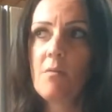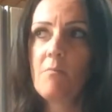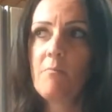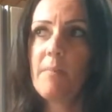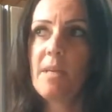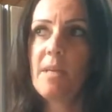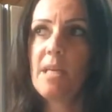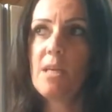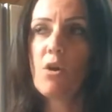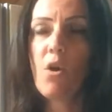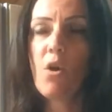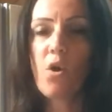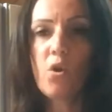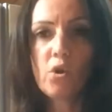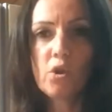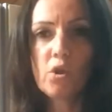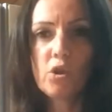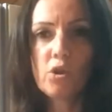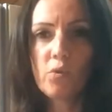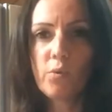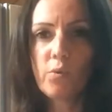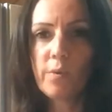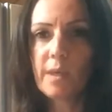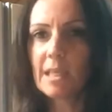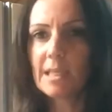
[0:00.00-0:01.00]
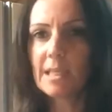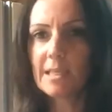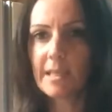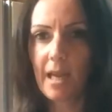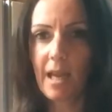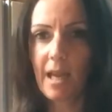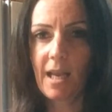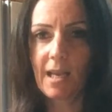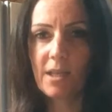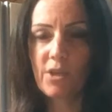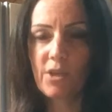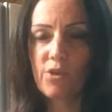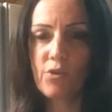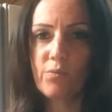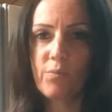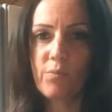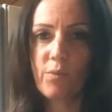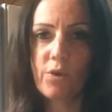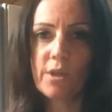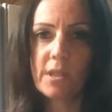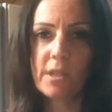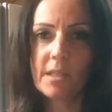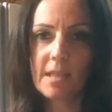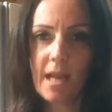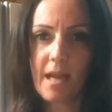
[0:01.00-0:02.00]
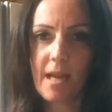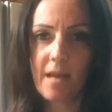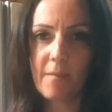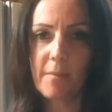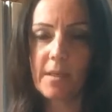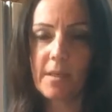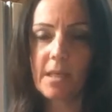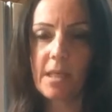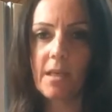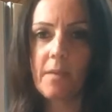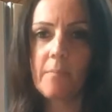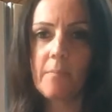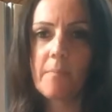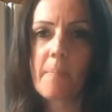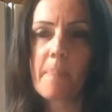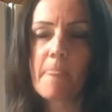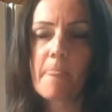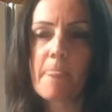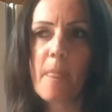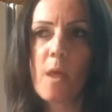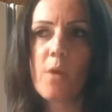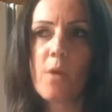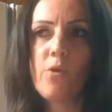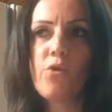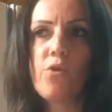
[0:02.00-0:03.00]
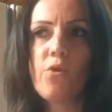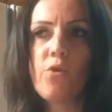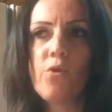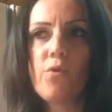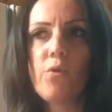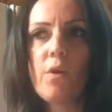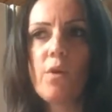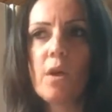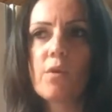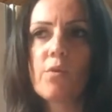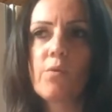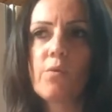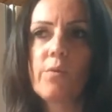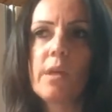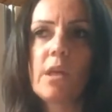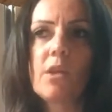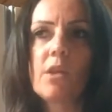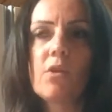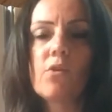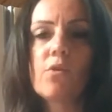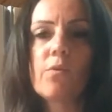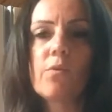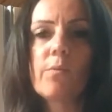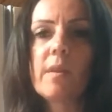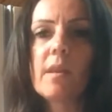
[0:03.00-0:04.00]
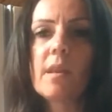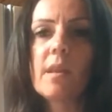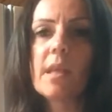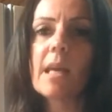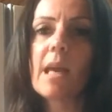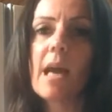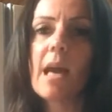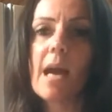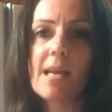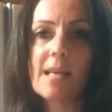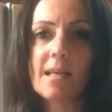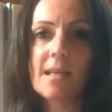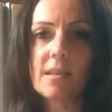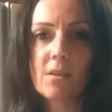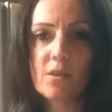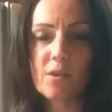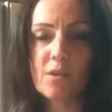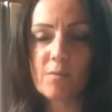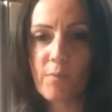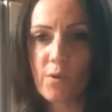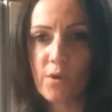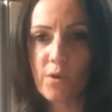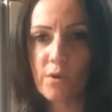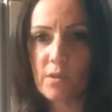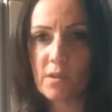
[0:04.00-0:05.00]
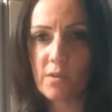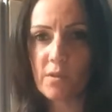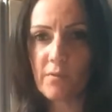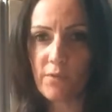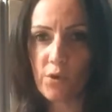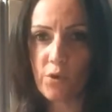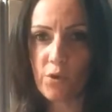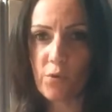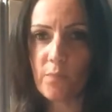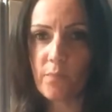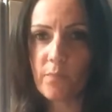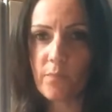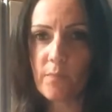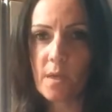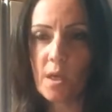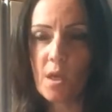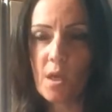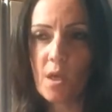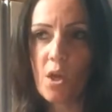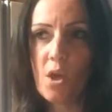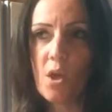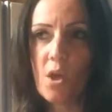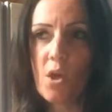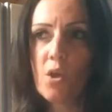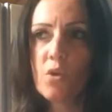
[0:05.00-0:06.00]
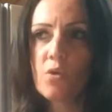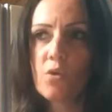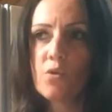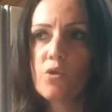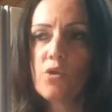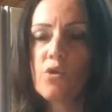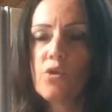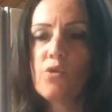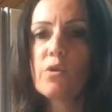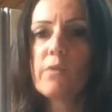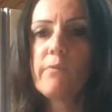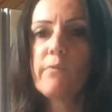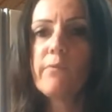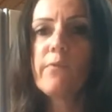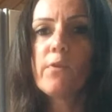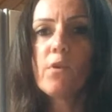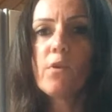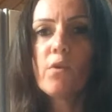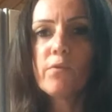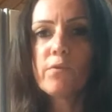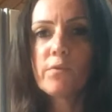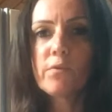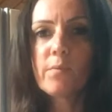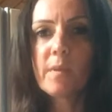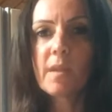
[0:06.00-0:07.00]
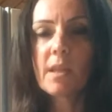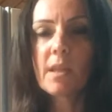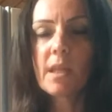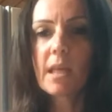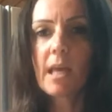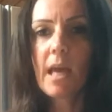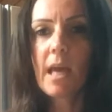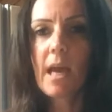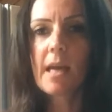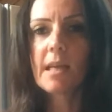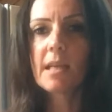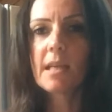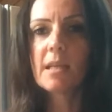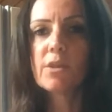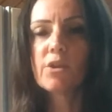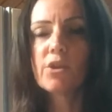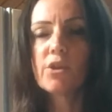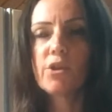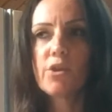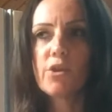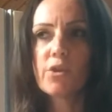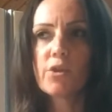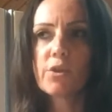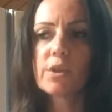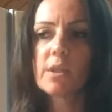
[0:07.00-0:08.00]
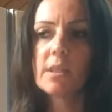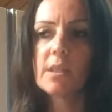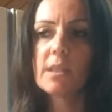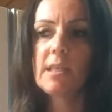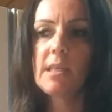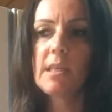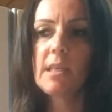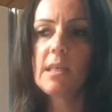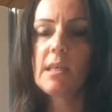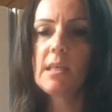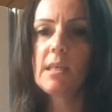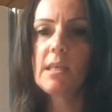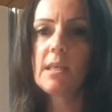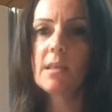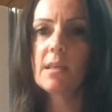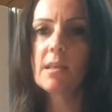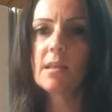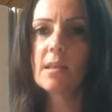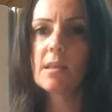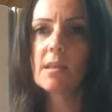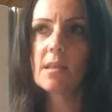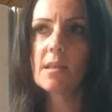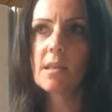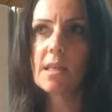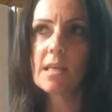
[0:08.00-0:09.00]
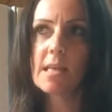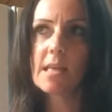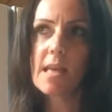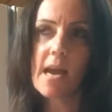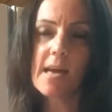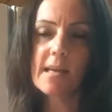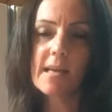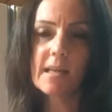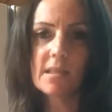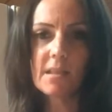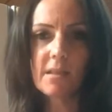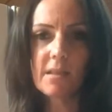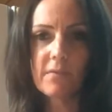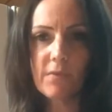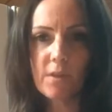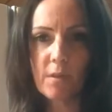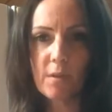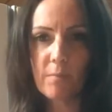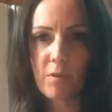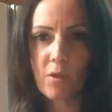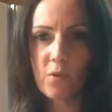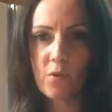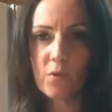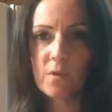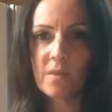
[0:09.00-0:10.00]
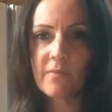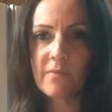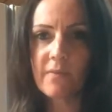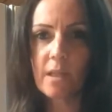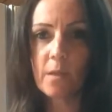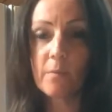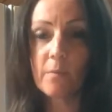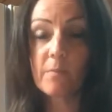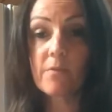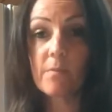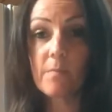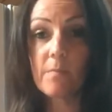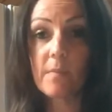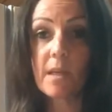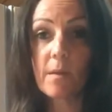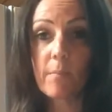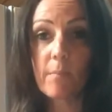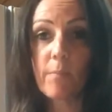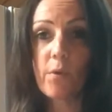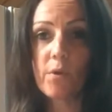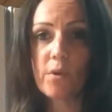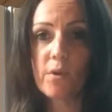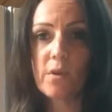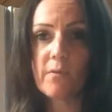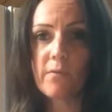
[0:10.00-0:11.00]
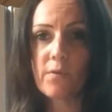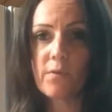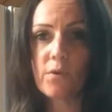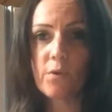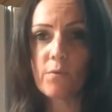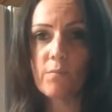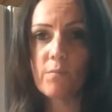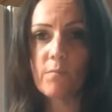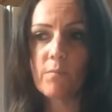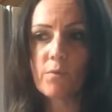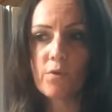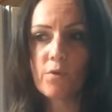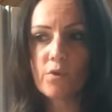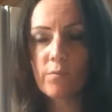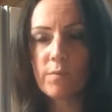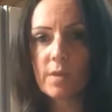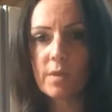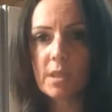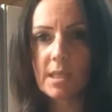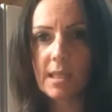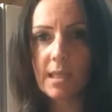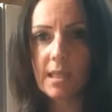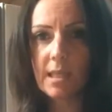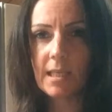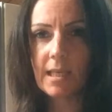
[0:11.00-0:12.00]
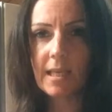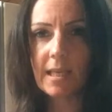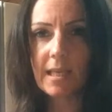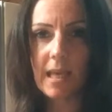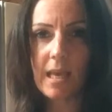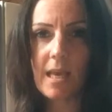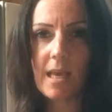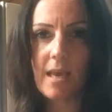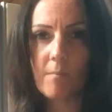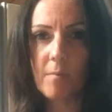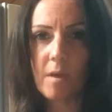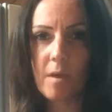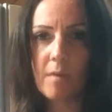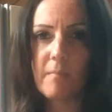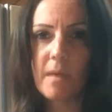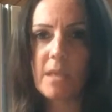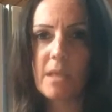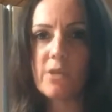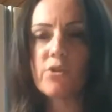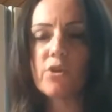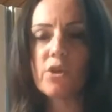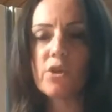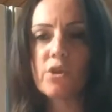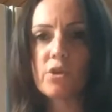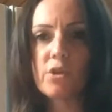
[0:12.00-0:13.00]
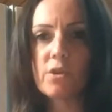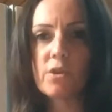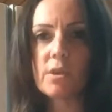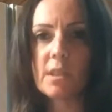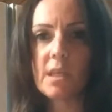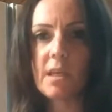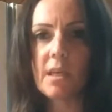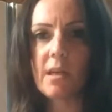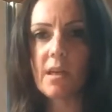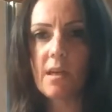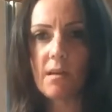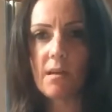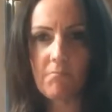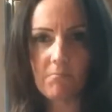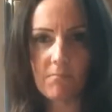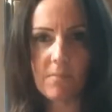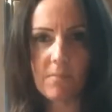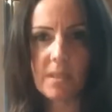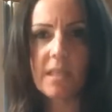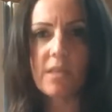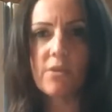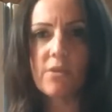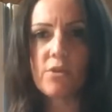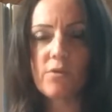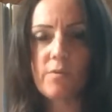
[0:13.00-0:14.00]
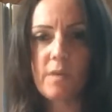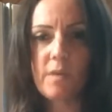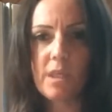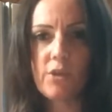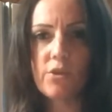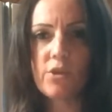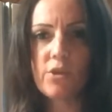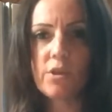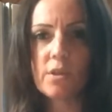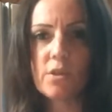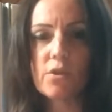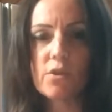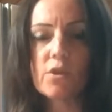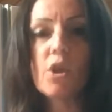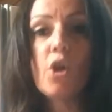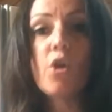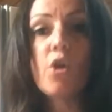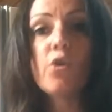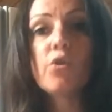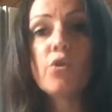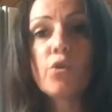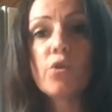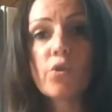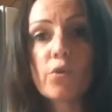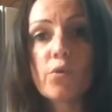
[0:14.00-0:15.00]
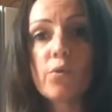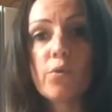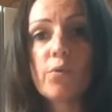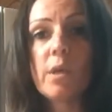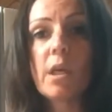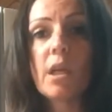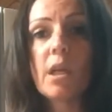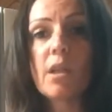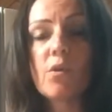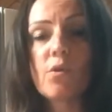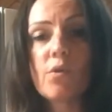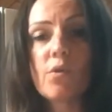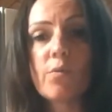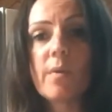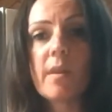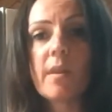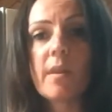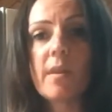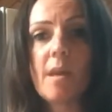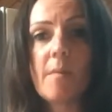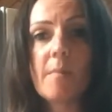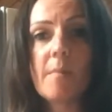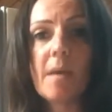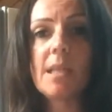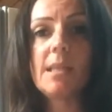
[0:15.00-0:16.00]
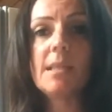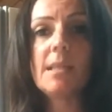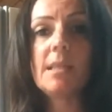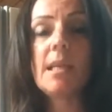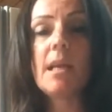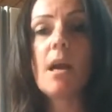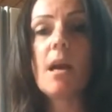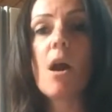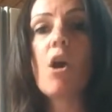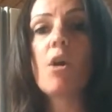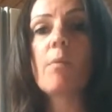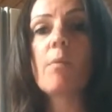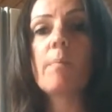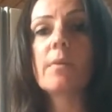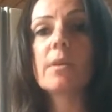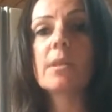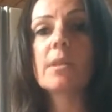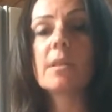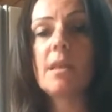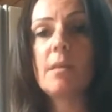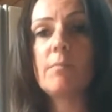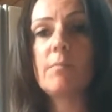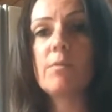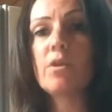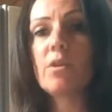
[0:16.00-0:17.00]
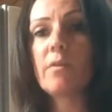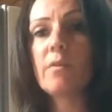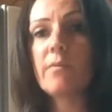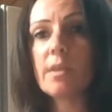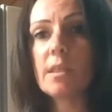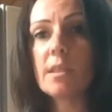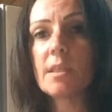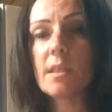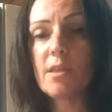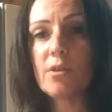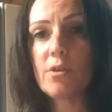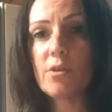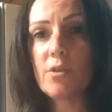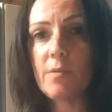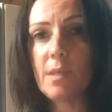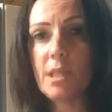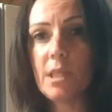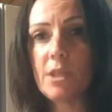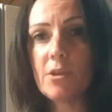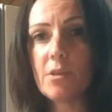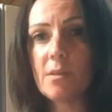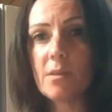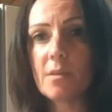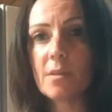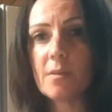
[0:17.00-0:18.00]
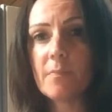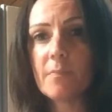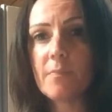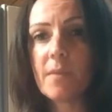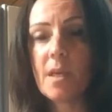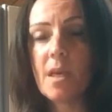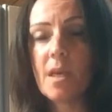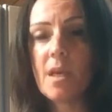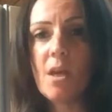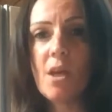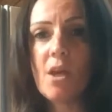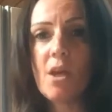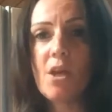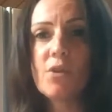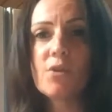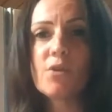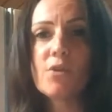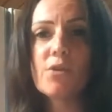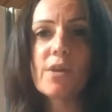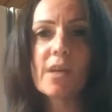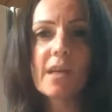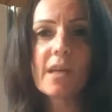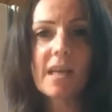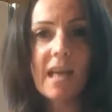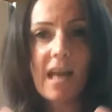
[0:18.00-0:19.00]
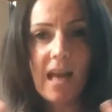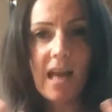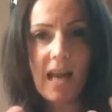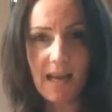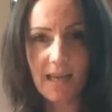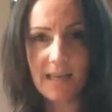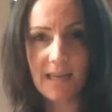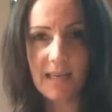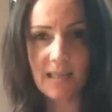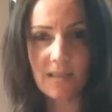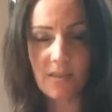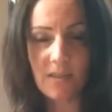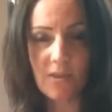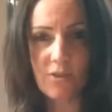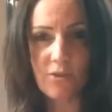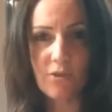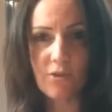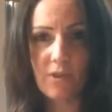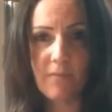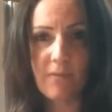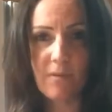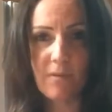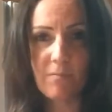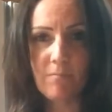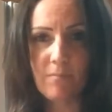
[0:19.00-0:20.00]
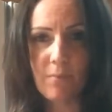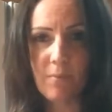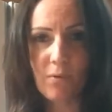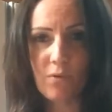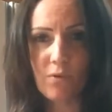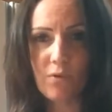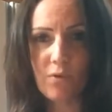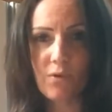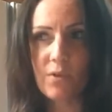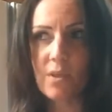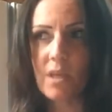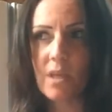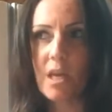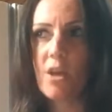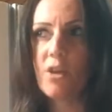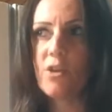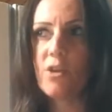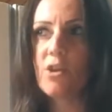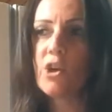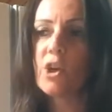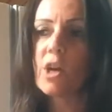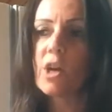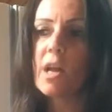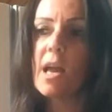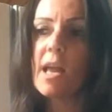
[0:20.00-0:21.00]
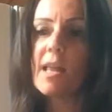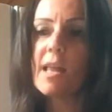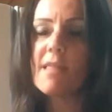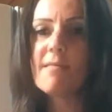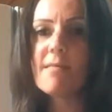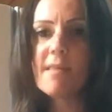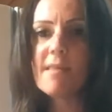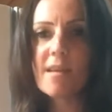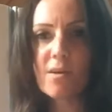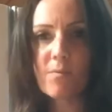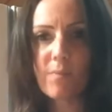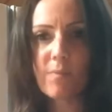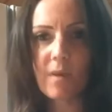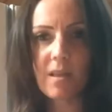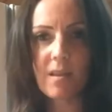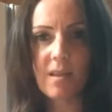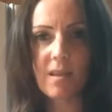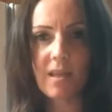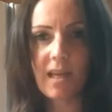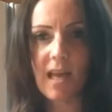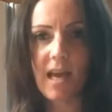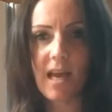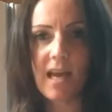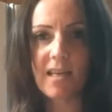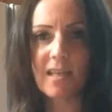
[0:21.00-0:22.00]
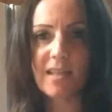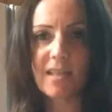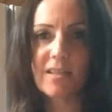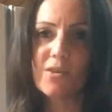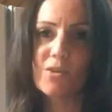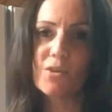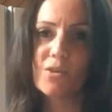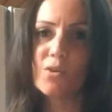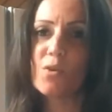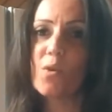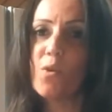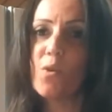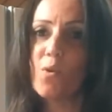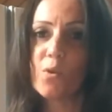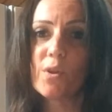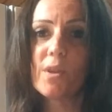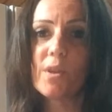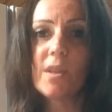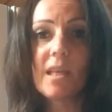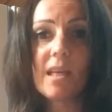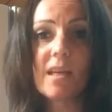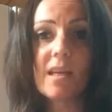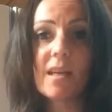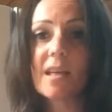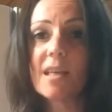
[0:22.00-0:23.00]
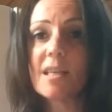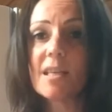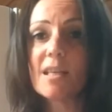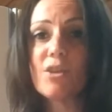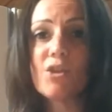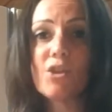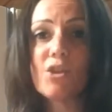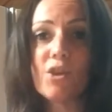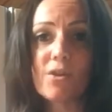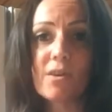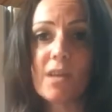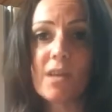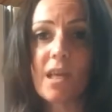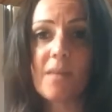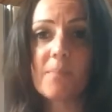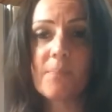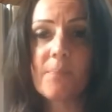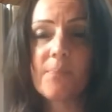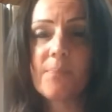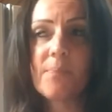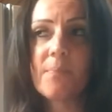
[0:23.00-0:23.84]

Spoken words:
being all-knowing, telling you what is happening, you are going along with the character's point of view. So you're involved with the character, you're seeing the narrative and the plot develop from their point of view. So we're saying like Emma misjudges situations, you're going along with Emma and seeing her perception of the situations. So they're character driven books, you're in there with the characters on their kind of journey.